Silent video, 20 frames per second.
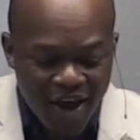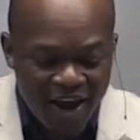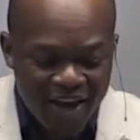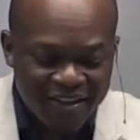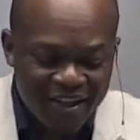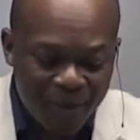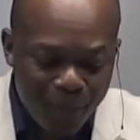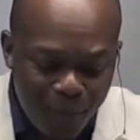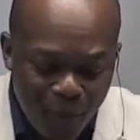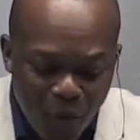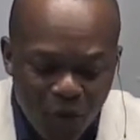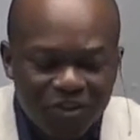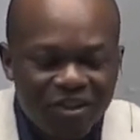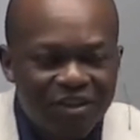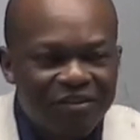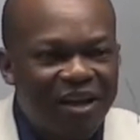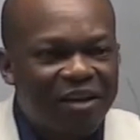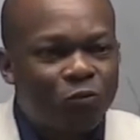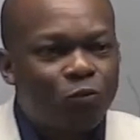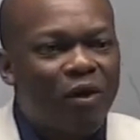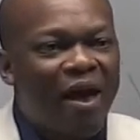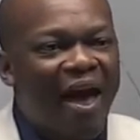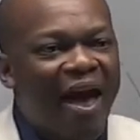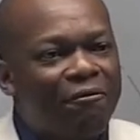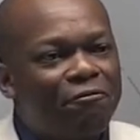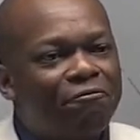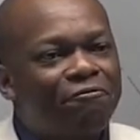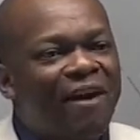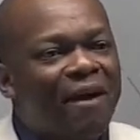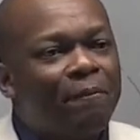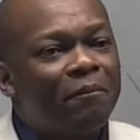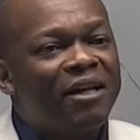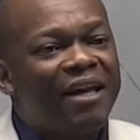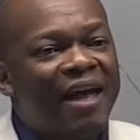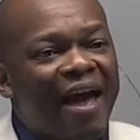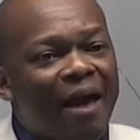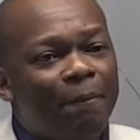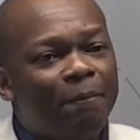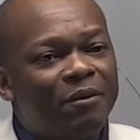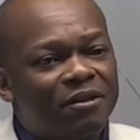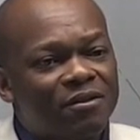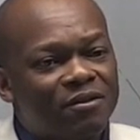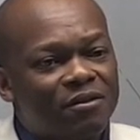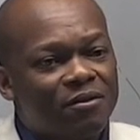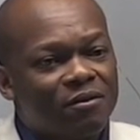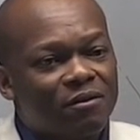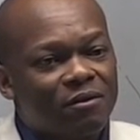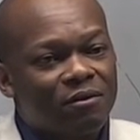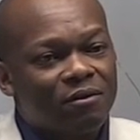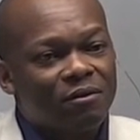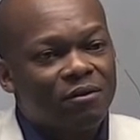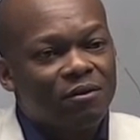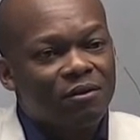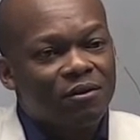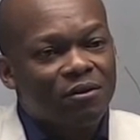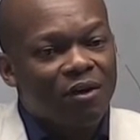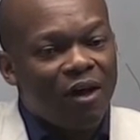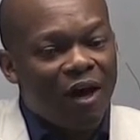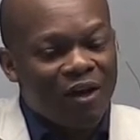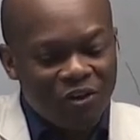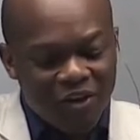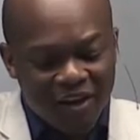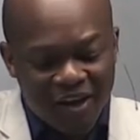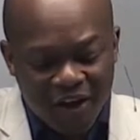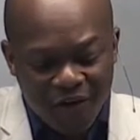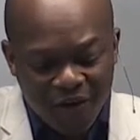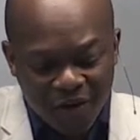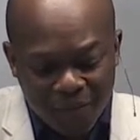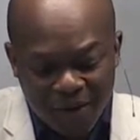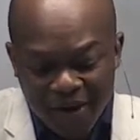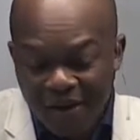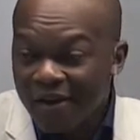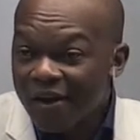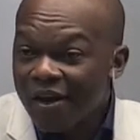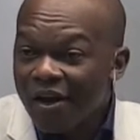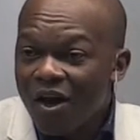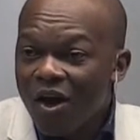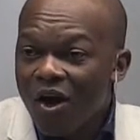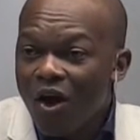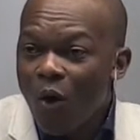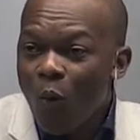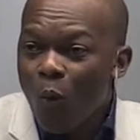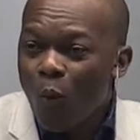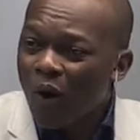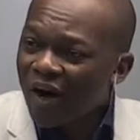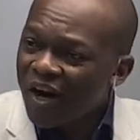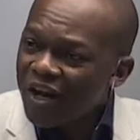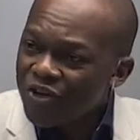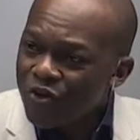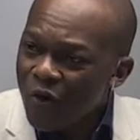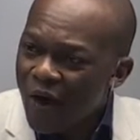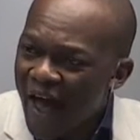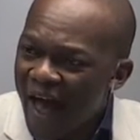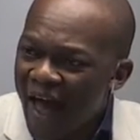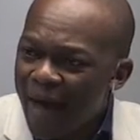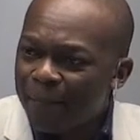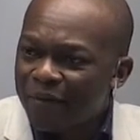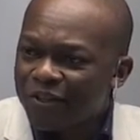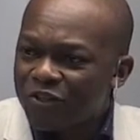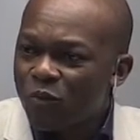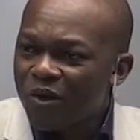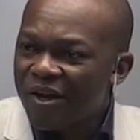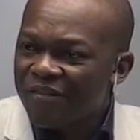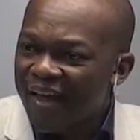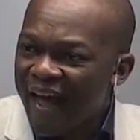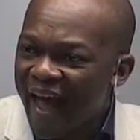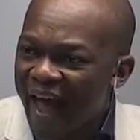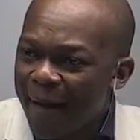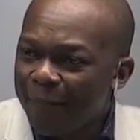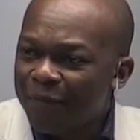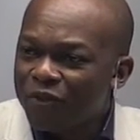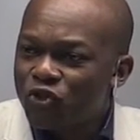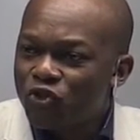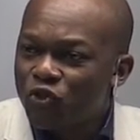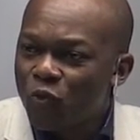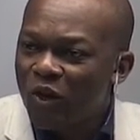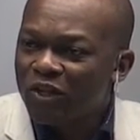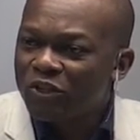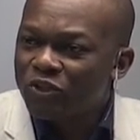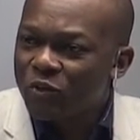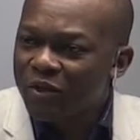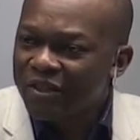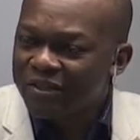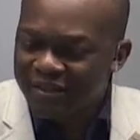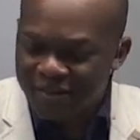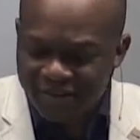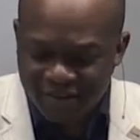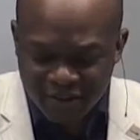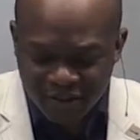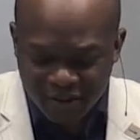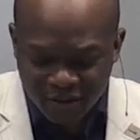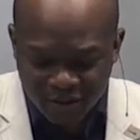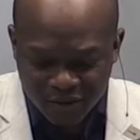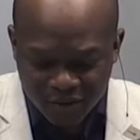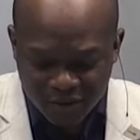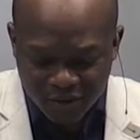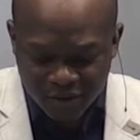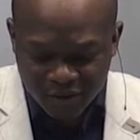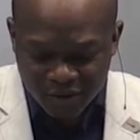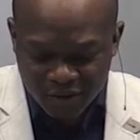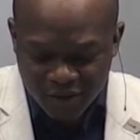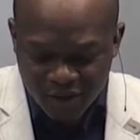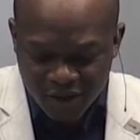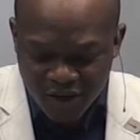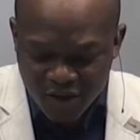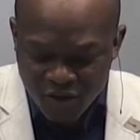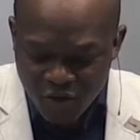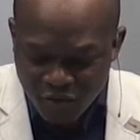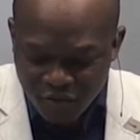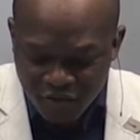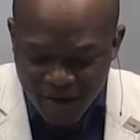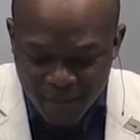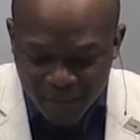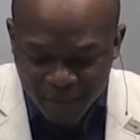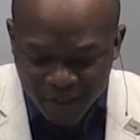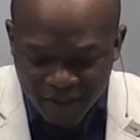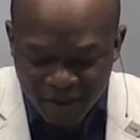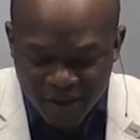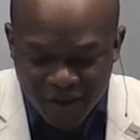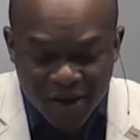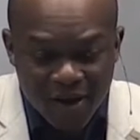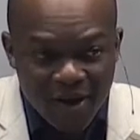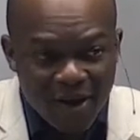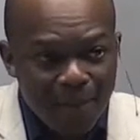It's important that we have family habits. Are you hearing me? What are your habits? What are the habits you want to instill in your family?